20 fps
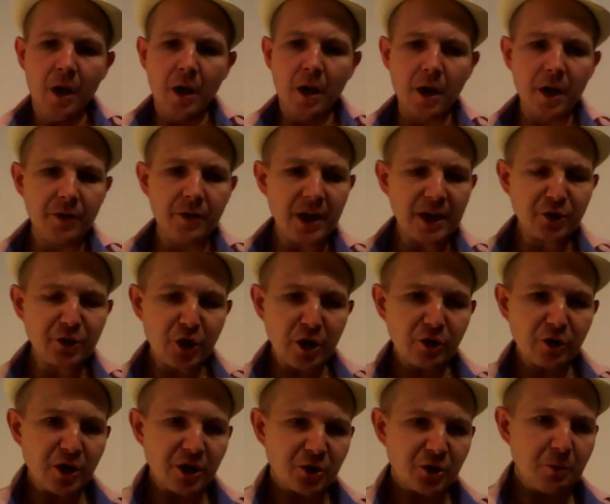The
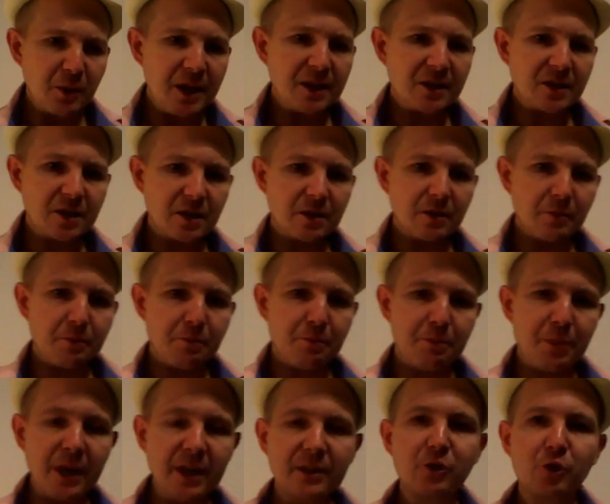education system is
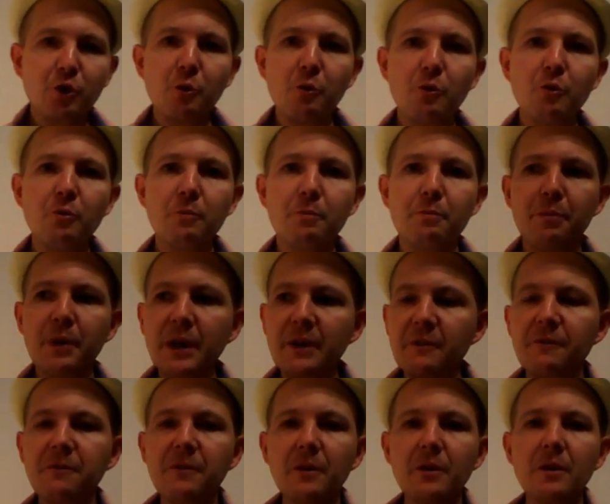built
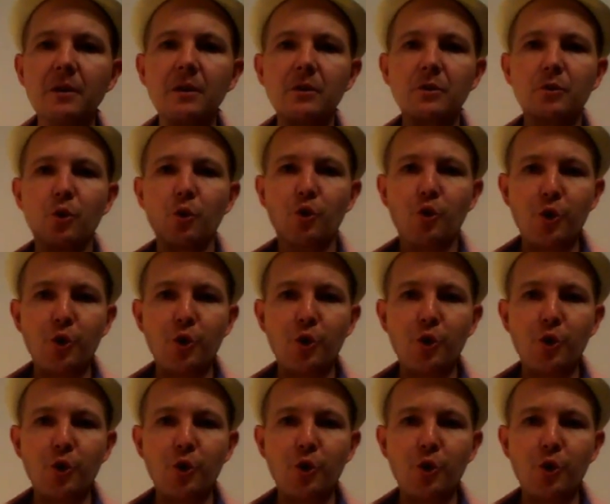to